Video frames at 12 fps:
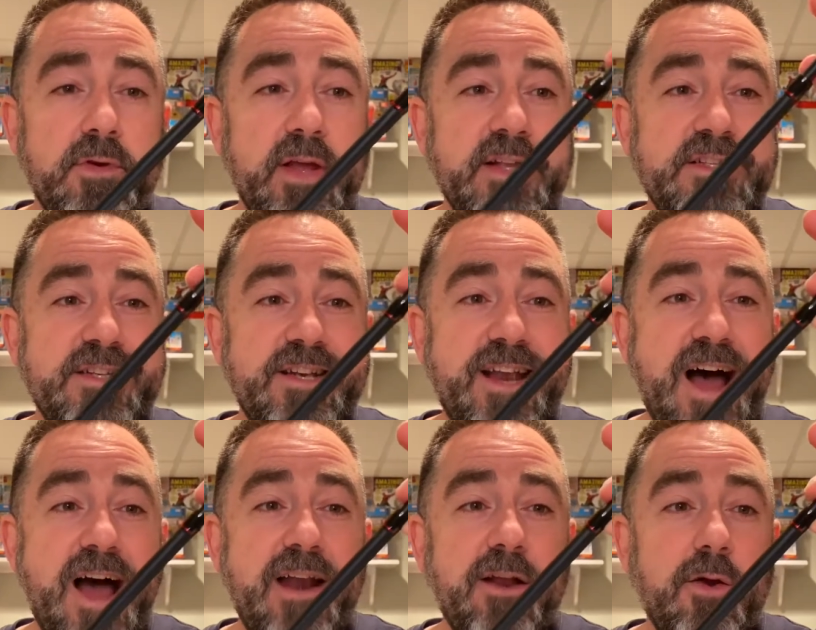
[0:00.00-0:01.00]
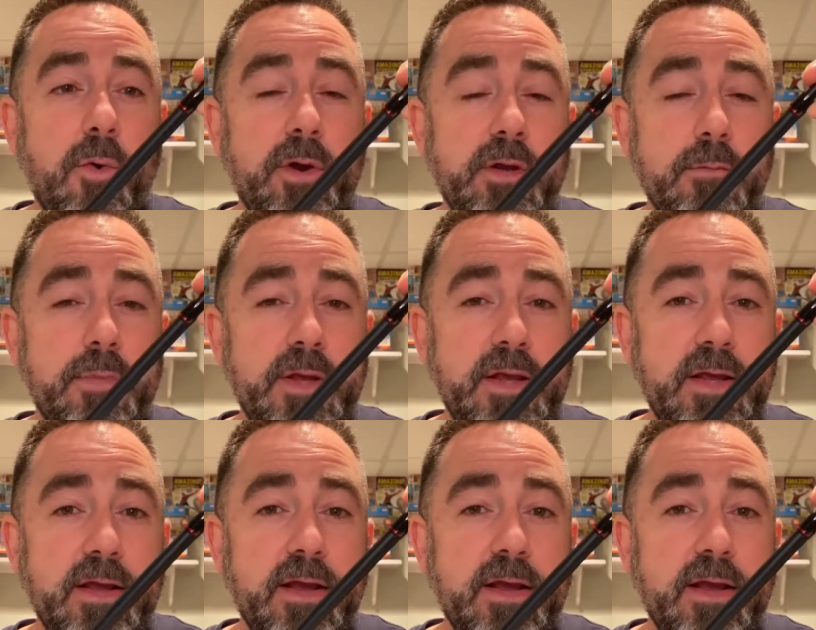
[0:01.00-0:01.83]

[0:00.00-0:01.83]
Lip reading: It's not going to be